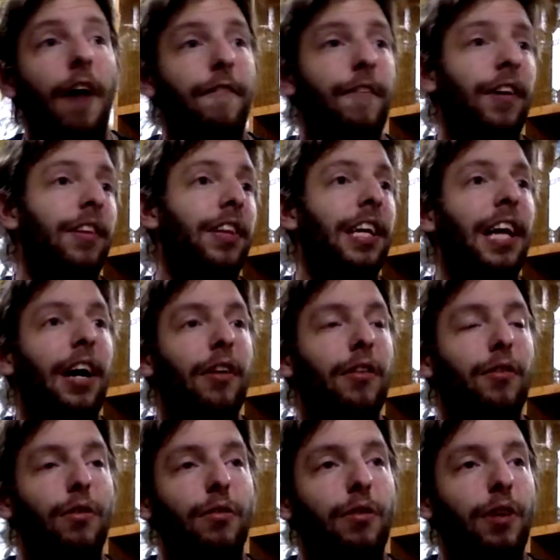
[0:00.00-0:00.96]
I felt the
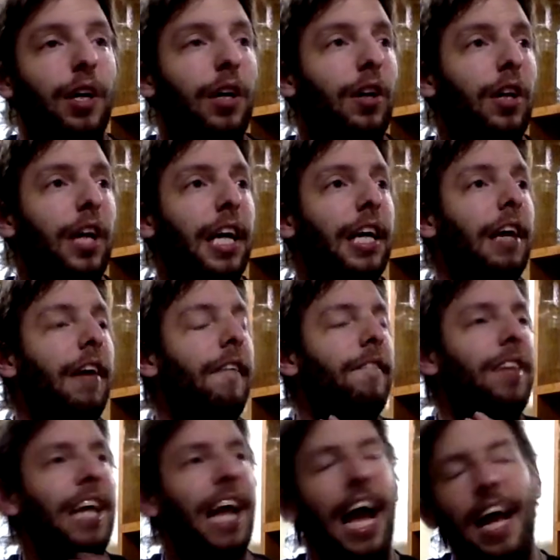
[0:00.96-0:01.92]
Gelda reveal, like
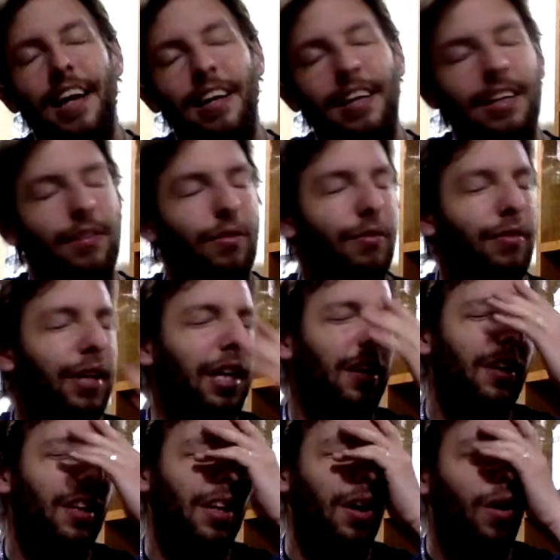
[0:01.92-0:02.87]
the ending
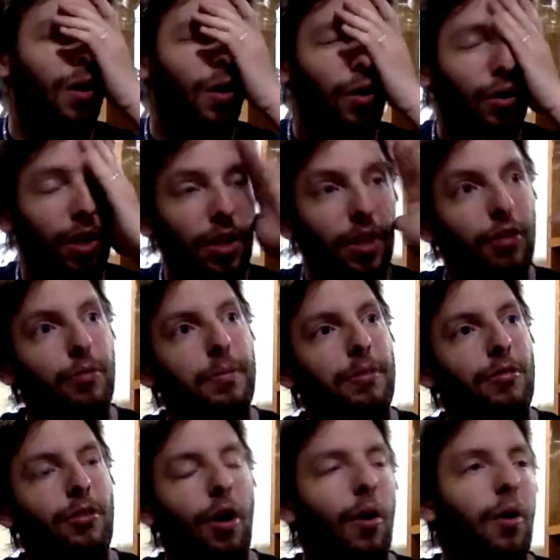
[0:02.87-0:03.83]
reveal, the whole
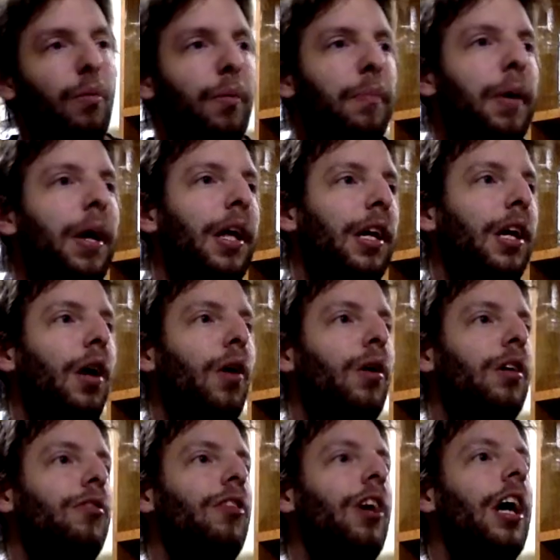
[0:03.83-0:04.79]
Elizabeth's going with
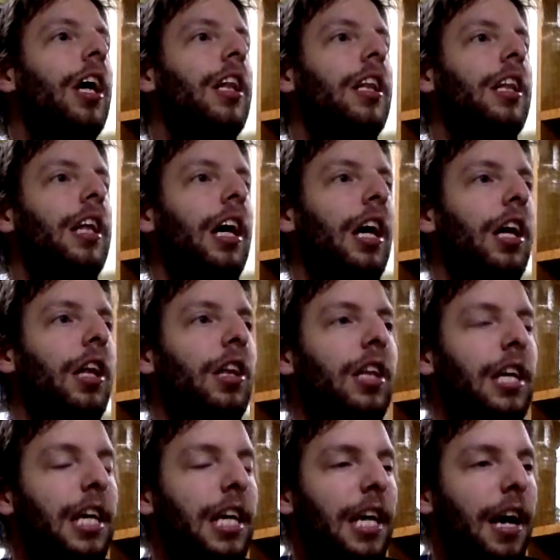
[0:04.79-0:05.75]
Meliodas, the
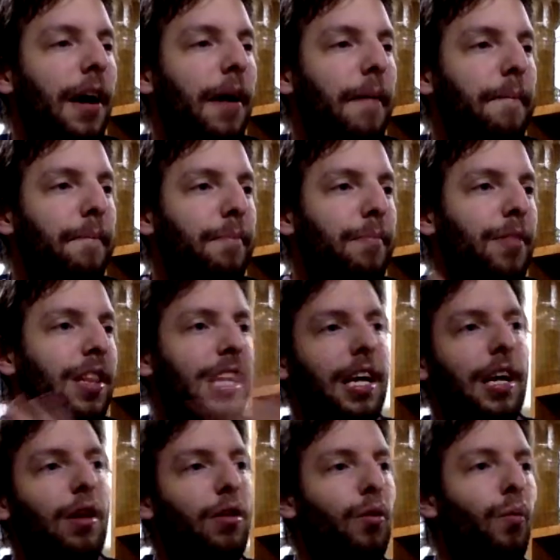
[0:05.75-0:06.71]

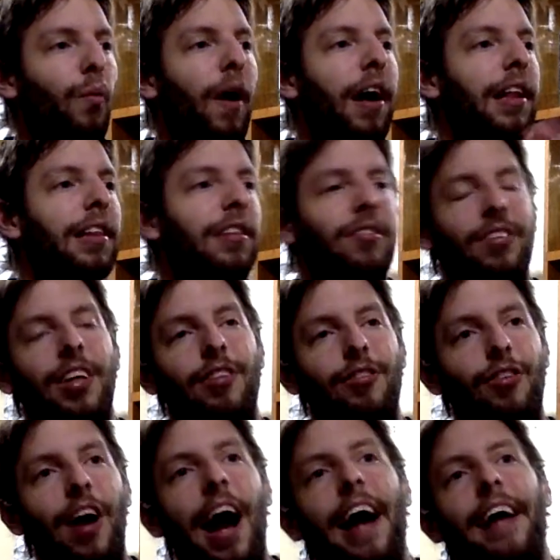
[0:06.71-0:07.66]
way the
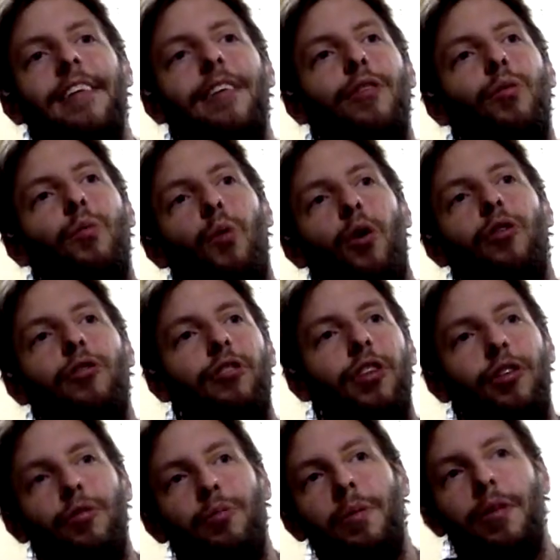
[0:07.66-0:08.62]
Sins are acting towards
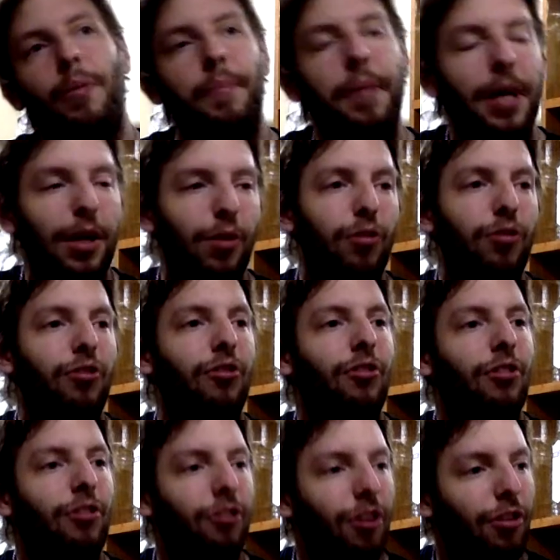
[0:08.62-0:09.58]
Elizabeth and
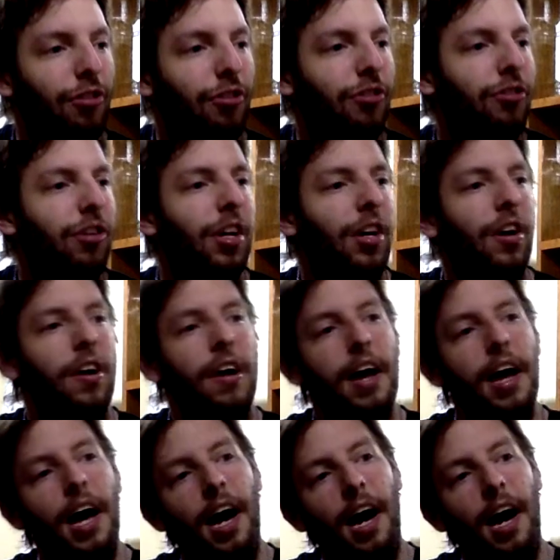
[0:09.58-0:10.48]
Meliodas' decisions here,